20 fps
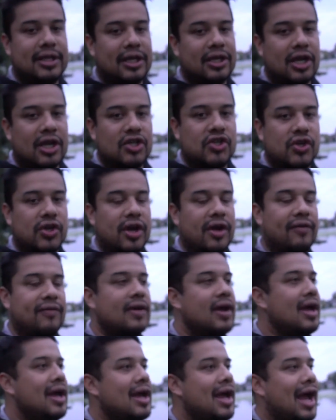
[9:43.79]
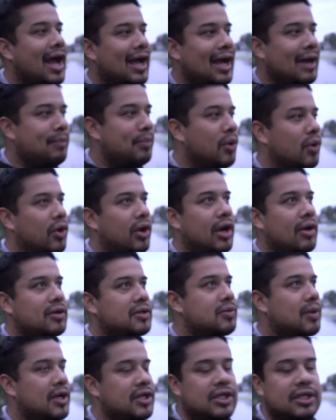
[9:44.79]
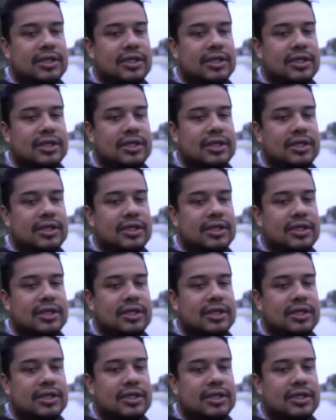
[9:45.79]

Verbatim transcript: I, I sure enough, I got bored. I was watching